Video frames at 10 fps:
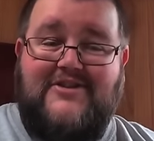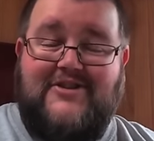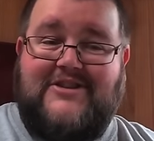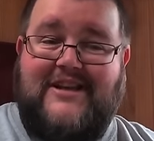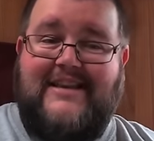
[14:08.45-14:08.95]

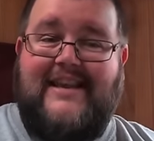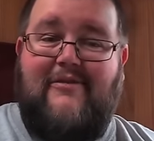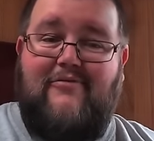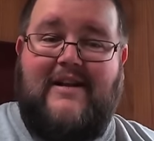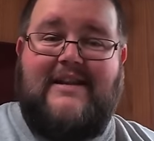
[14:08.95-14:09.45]
just sitting
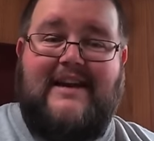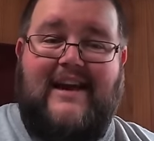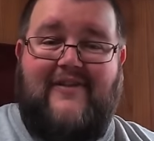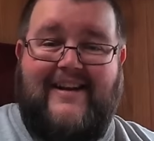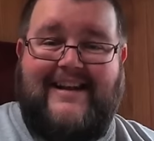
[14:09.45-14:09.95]
there ready
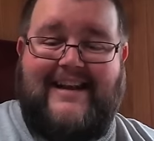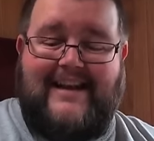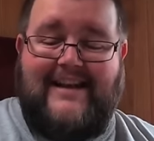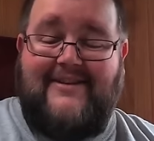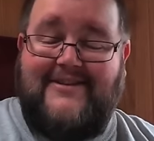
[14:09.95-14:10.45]
if I
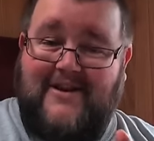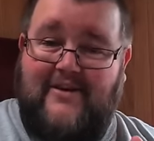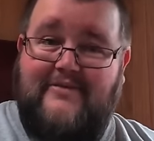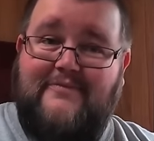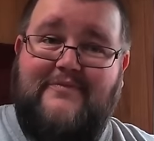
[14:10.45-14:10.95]
need it.
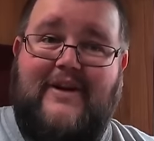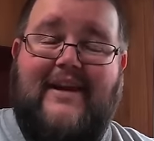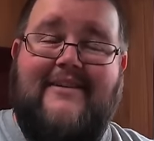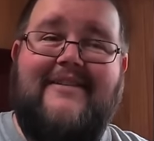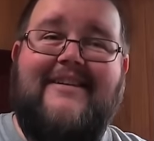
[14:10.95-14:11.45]
So, yeah.